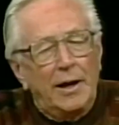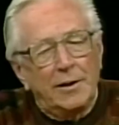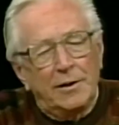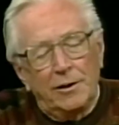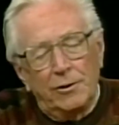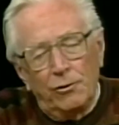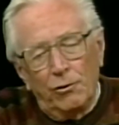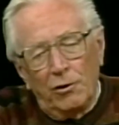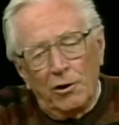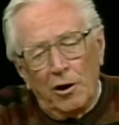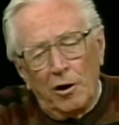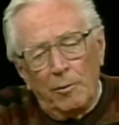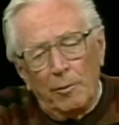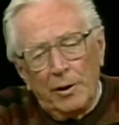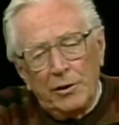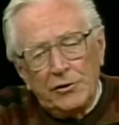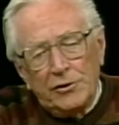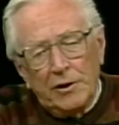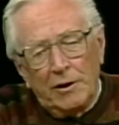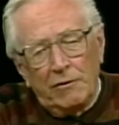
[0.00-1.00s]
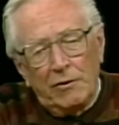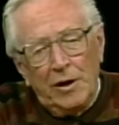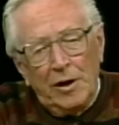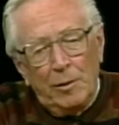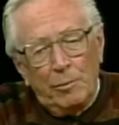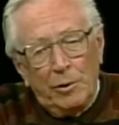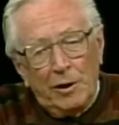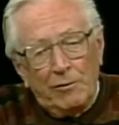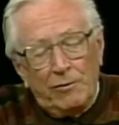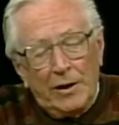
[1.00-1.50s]
I like to do it all myself.
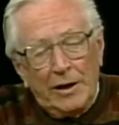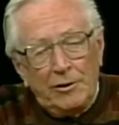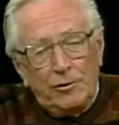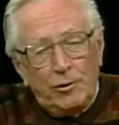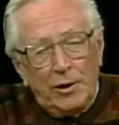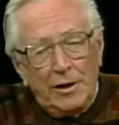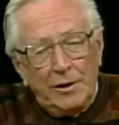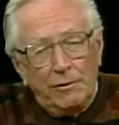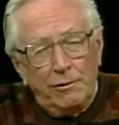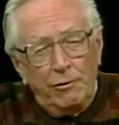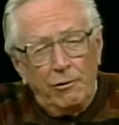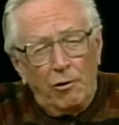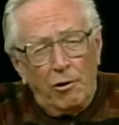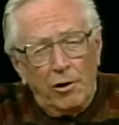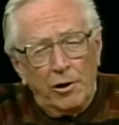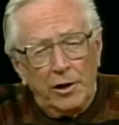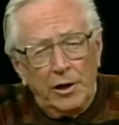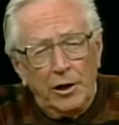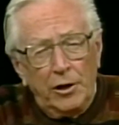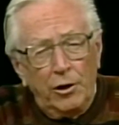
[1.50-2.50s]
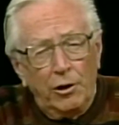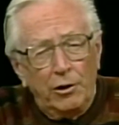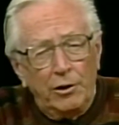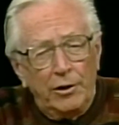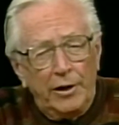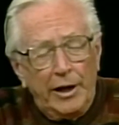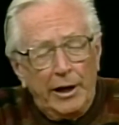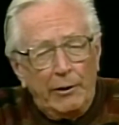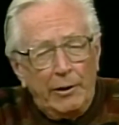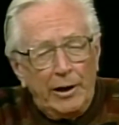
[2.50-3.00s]
But if I tried to draw an
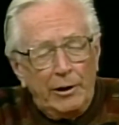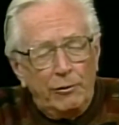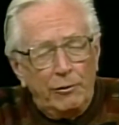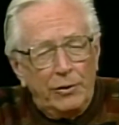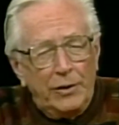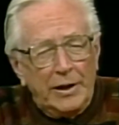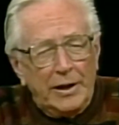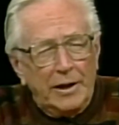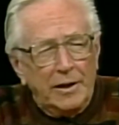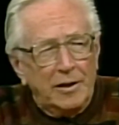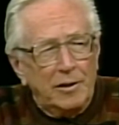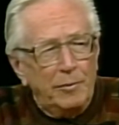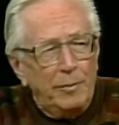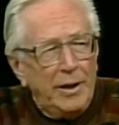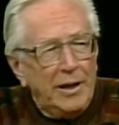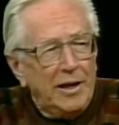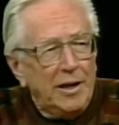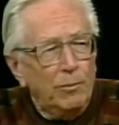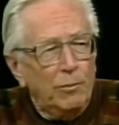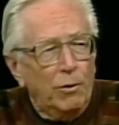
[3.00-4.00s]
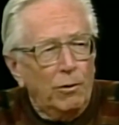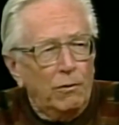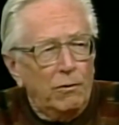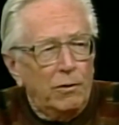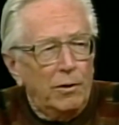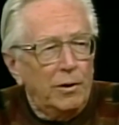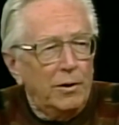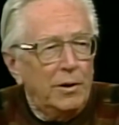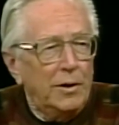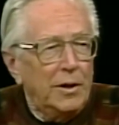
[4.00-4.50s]
adult now, I don't think I could make him
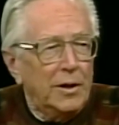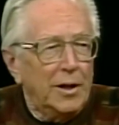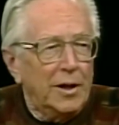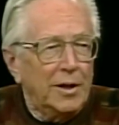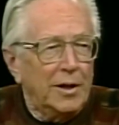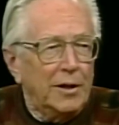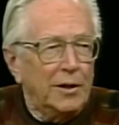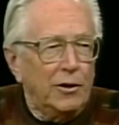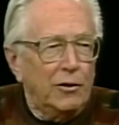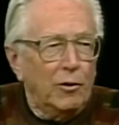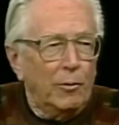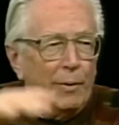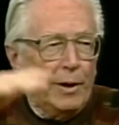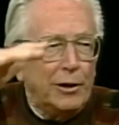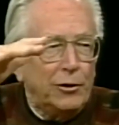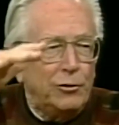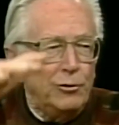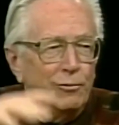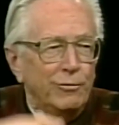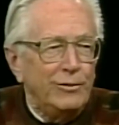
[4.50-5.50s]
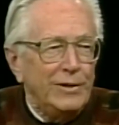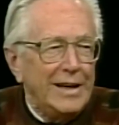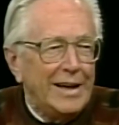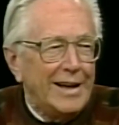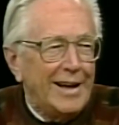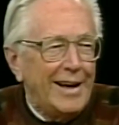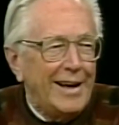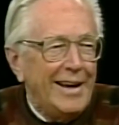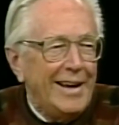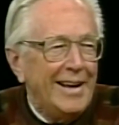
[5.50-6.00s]
over, about 2
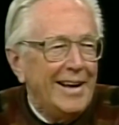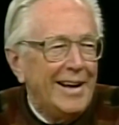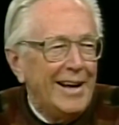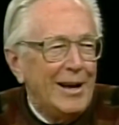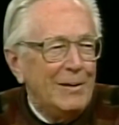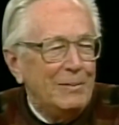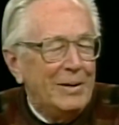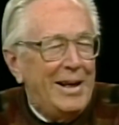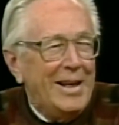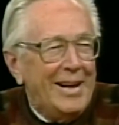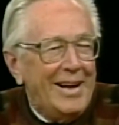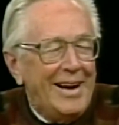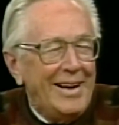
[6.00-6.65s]
feet high. And